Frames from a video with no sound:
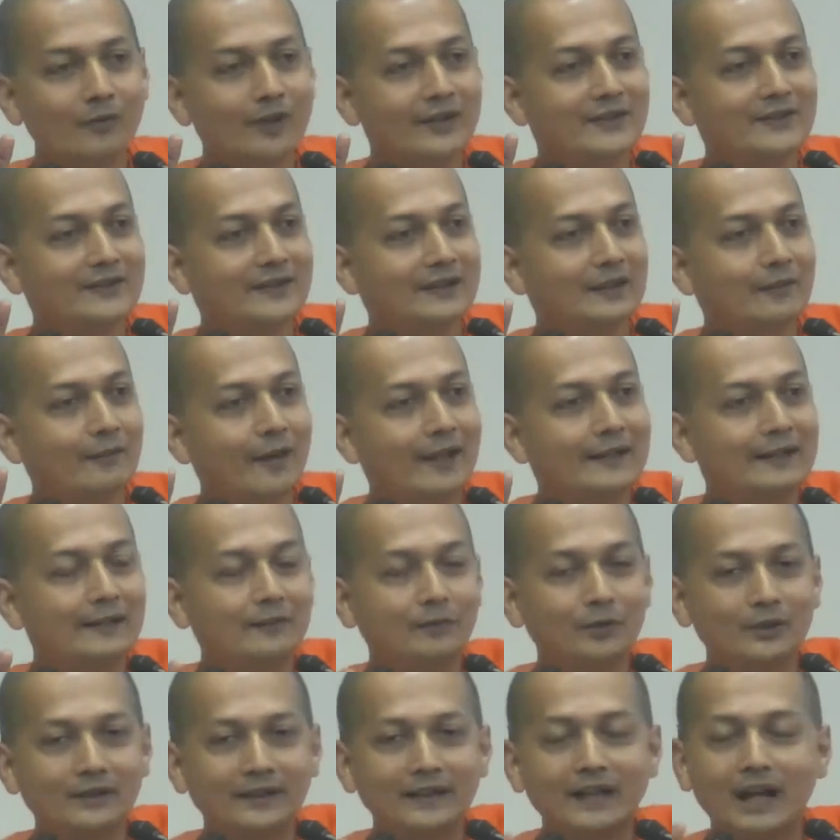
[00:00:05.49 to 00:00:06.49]
Once in a while
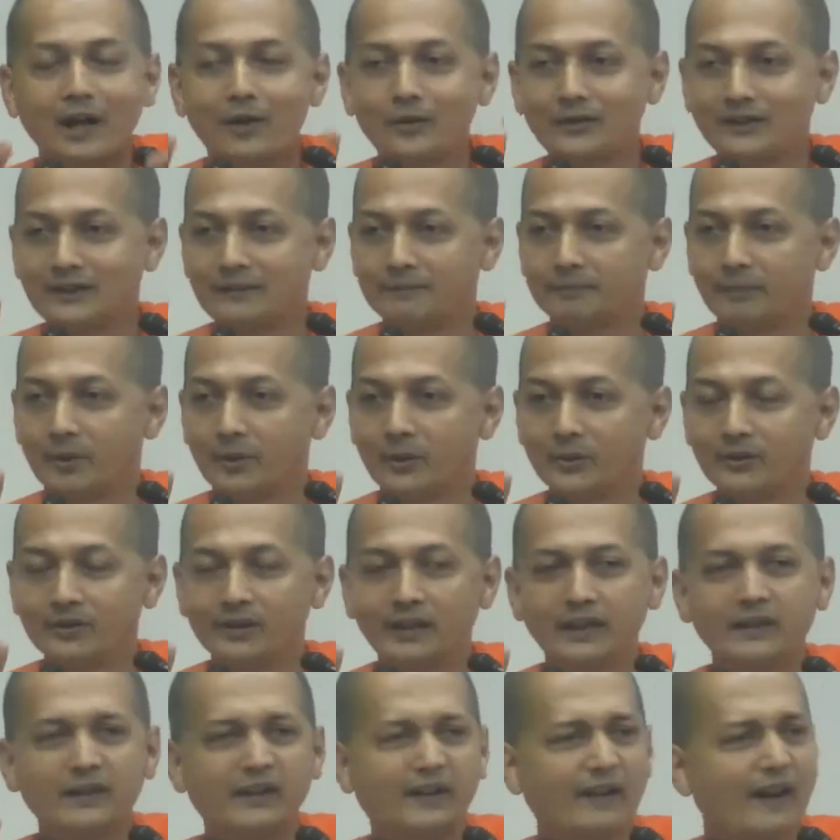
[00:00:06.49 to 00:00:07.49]
it would dig out the
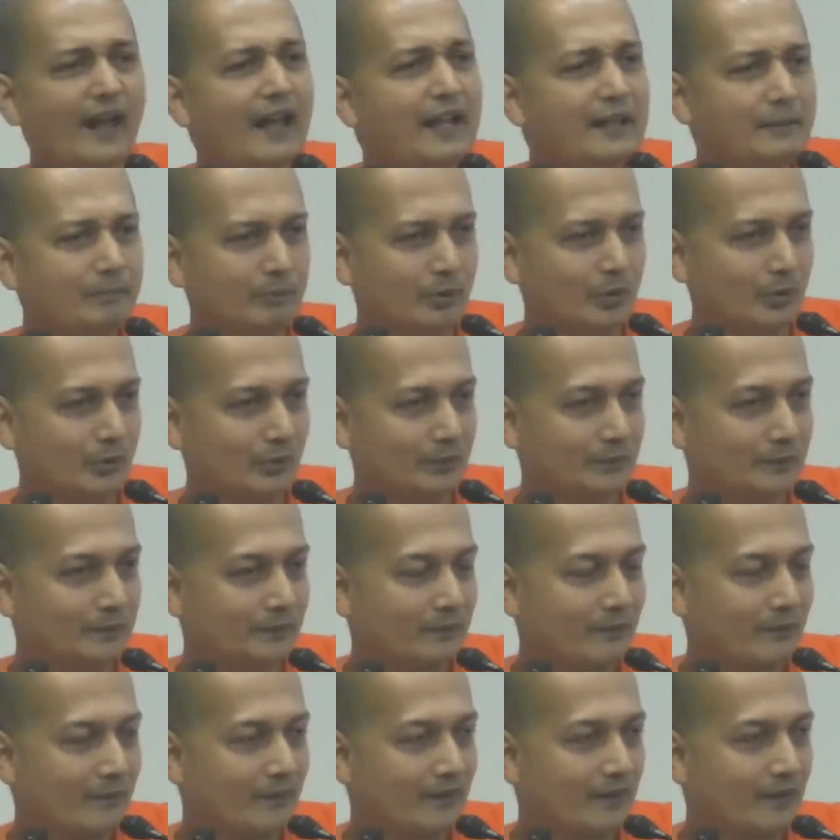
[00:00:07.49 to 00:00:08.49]
bone, a dry bone,
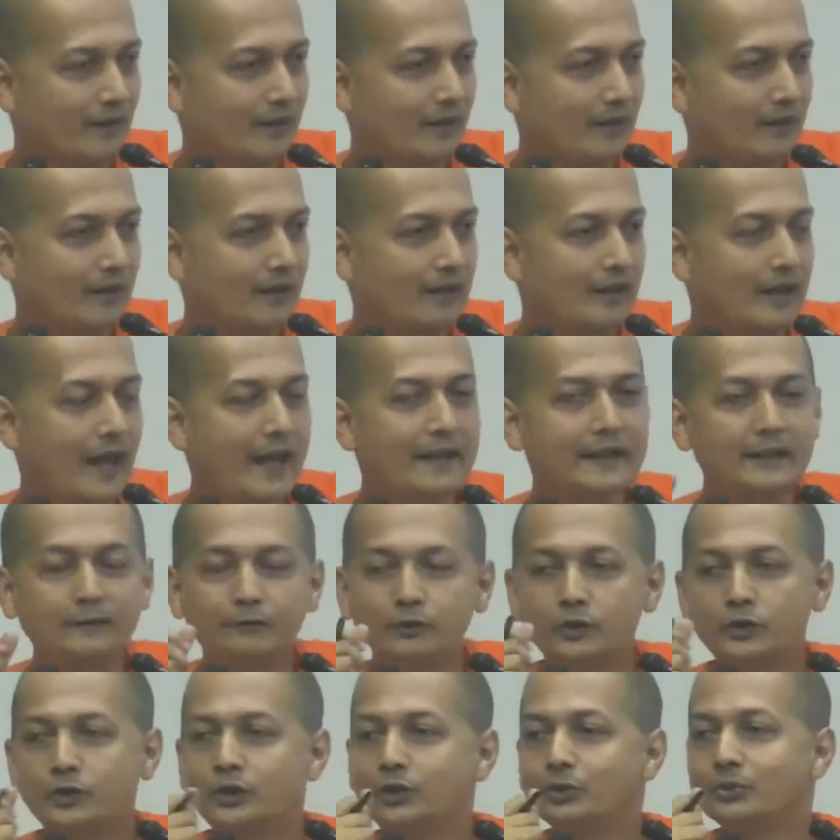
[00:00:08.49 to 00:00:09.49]
and it
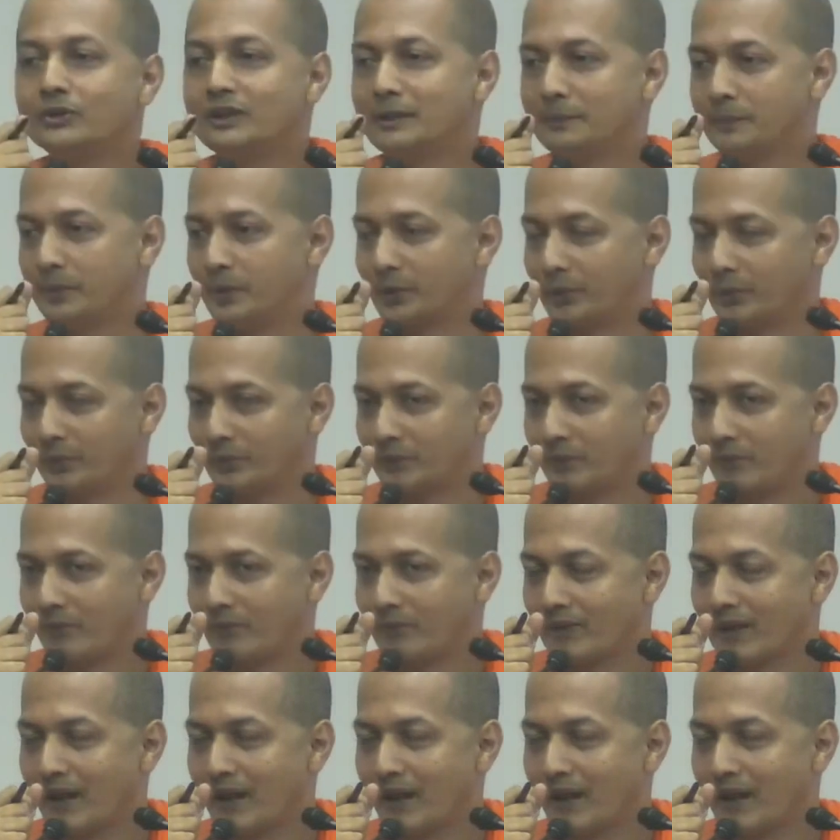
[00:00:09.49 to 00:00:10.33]
would chew the bone.